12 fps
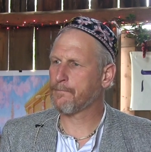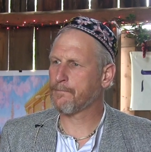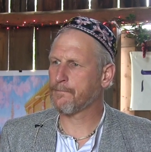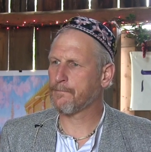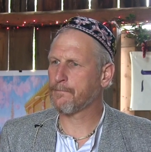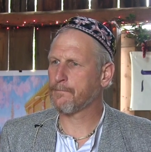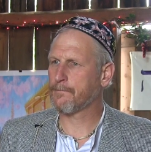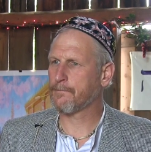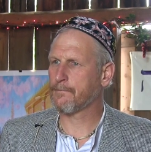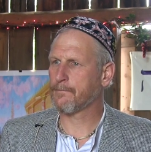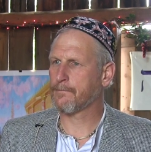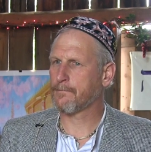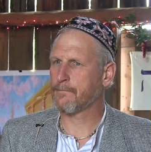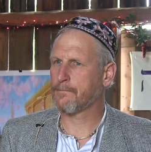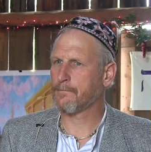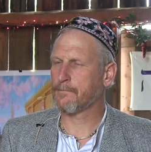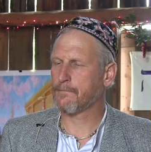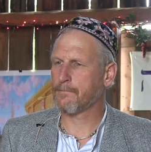
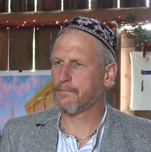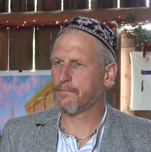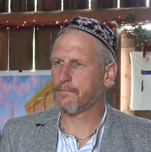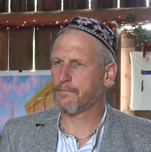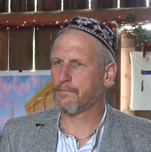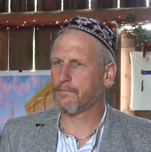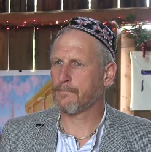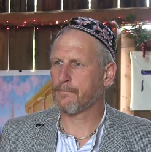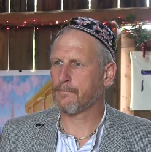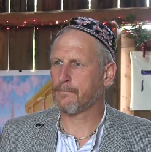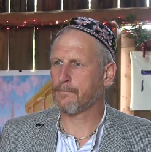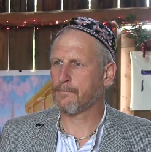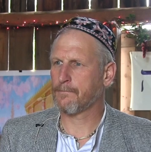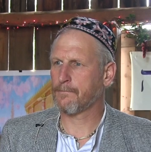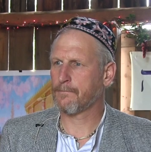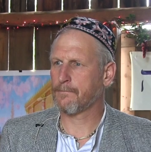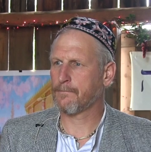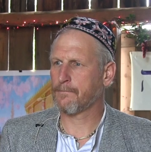
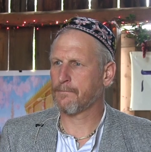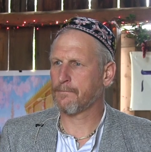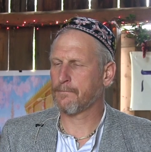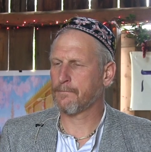(silence)